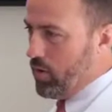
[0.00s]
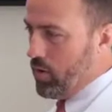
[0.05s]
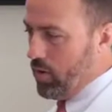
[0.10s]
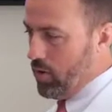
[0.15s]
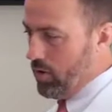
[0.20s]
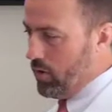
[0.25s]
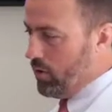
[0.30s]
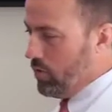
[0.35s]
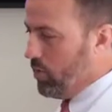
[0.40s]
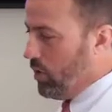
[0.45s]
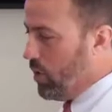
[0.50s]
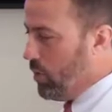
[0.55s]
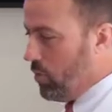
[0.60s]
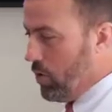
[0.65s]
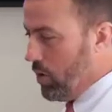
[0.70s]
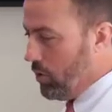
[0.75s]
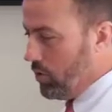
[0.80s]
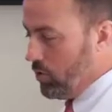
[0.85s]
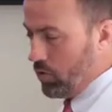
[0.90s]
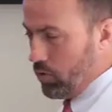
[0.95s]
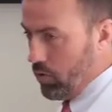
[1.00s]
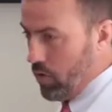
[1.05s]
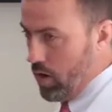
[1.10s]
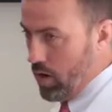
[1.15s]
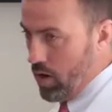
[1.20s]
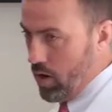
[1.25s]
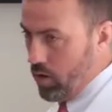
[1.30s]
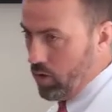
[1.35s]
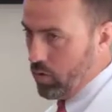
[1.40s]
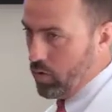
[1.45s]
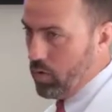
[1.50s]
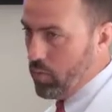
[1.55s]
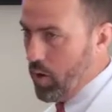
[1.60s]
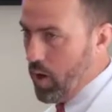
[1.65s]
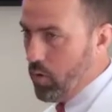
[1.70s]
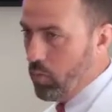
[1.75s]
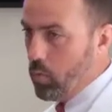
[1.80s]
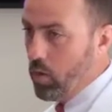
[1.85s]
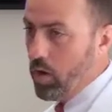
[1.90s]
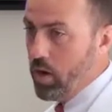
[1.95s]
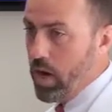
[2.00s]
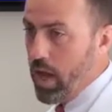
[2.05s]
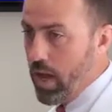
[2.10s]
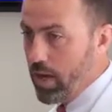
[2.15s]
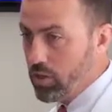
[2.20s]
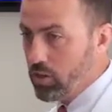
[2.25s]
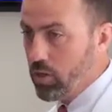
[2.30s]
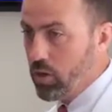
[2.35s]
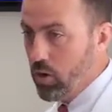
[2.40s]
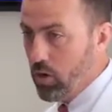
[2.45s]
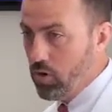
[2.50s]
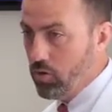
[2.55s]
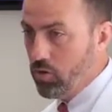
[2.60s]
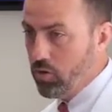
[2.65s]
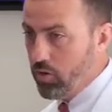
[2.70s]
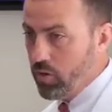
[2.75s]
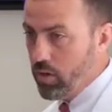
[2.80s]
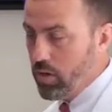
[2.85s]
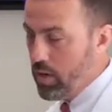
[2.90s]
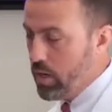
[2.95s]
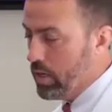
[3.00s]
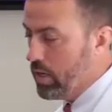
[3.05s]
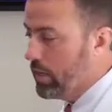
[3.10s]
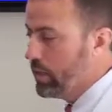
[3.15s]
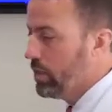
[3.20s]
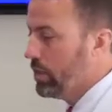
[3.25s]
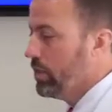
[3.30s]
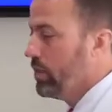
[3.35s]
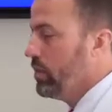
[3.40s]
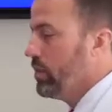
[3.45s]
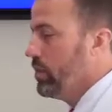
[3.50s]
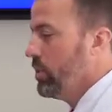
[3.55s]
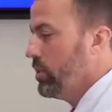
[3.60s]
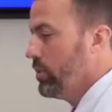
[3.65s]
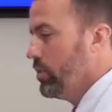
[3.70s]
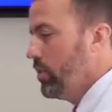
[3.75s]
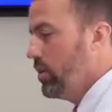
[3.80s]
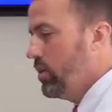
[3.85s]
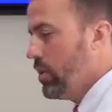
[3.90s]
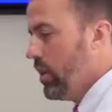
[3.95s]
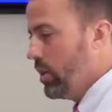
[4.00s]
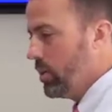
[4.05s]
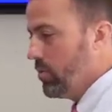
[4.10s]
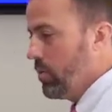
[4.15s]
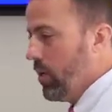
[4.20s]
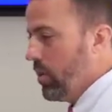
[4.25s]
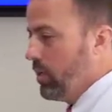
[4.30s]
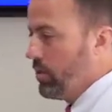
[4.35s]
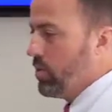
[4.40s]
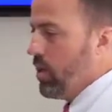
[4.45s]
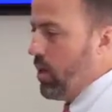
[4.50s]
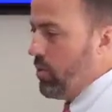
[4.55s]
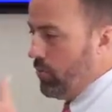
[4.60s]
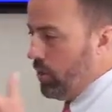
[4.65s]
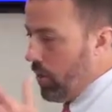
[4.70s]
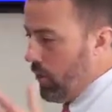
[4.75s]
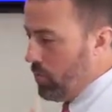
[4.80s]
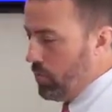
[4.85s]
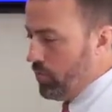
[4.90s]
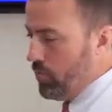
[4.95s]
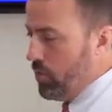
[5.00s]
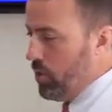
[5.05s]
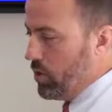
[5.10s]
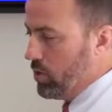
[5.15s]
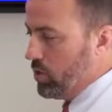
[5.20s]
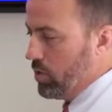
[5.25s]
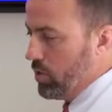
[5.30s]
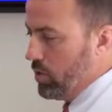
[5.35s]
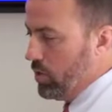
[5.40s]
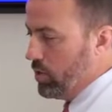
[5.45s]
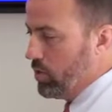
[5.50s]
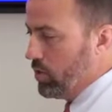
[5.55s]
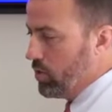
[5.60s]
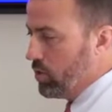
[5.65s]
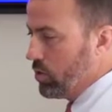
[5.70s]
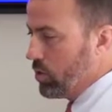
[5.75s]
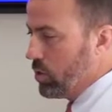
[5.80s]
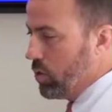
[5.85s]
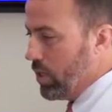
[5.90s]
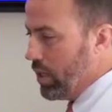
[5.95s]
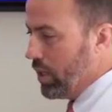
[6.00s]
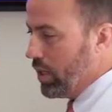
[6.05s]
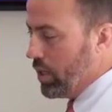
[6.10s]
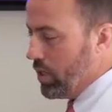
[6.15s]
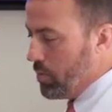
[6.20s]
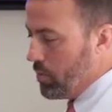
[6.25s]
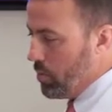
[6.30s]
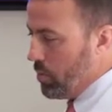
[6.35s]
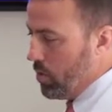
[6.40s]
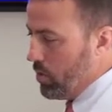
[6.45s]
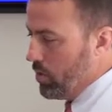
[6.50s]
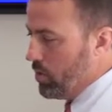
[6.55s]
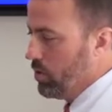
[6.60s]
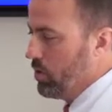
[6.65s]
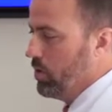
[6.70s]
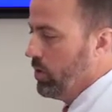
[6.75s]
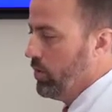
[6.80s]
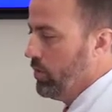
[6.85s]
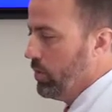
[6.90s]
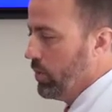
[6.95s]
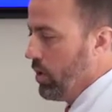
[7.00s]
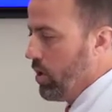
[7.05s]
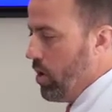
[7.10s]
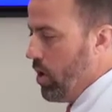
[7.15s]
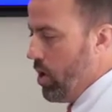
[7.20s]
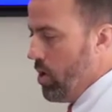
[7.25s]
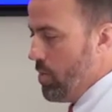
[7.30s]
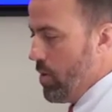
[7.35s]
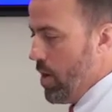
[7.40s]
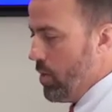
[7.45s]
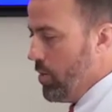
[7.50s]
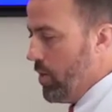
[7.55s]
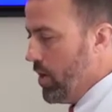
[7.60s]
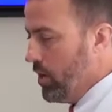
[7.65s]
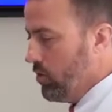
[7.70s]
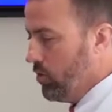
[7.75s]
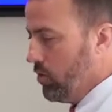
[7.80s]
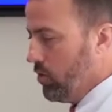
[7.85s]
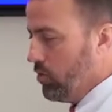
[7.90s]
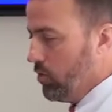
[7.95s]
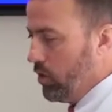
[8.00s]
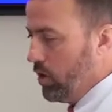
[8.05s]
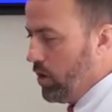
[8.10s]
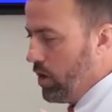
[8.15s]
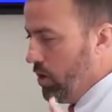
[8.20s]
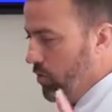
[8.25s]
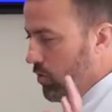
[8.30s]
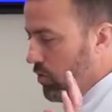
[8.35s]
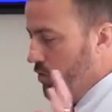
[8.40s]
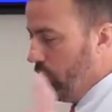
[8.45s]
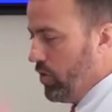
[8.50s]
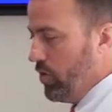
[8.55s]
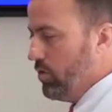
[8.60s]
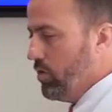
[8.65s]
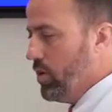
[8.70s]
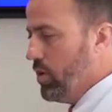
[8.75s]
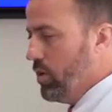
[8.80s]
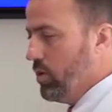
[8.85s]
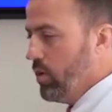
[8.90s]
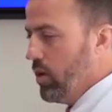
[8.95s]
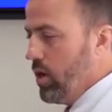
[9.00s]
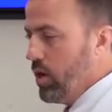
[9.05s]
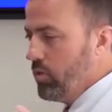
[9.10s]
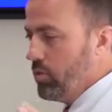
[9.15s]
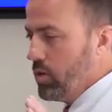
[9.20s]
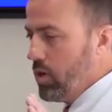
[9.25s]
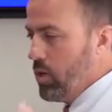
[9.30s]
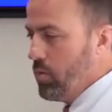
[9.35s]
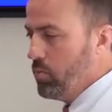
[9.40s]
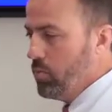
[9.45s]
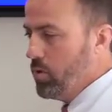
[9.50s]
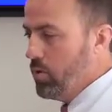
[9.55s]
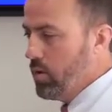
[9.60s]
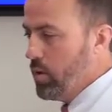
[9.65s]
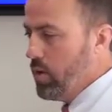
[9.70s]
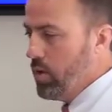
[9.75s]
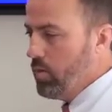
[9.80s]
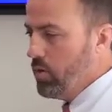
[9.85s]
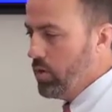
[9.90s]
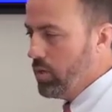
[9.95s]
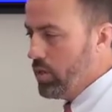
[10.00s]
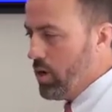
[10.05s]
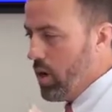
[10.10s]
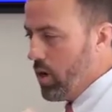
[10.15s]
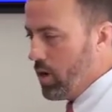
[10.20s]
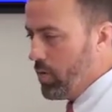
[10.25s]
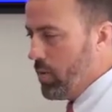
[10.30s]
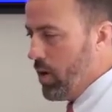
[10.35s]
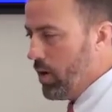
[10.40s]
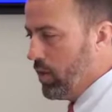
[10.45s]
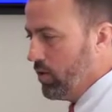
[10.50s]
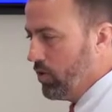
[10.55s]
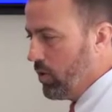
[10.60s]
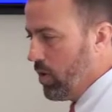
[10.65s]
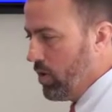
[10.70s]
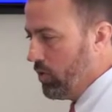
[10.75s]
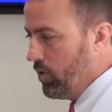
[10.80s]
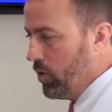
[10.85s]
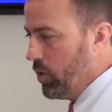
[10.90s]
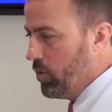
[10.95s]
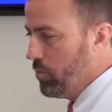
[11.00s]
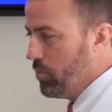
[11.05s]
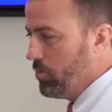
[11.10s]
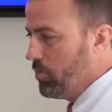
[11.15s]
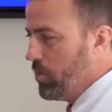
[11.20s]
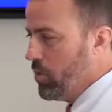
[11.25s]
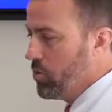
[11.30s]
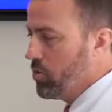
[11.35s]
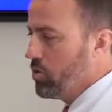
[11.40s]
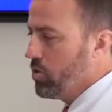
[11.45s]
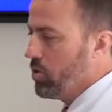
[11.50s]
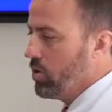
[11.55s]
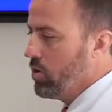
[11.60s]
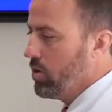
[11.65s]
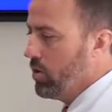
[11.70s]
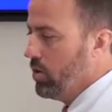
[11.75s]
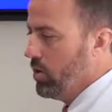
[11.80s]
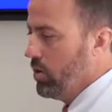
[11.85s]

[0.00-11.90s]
hurt. And so he wrote this great article about what actually hurts in the knee. So he talks about this envelope of function. This is critically important. All my patients, really over 50 that I scope their knee, we talk about this envelope of function.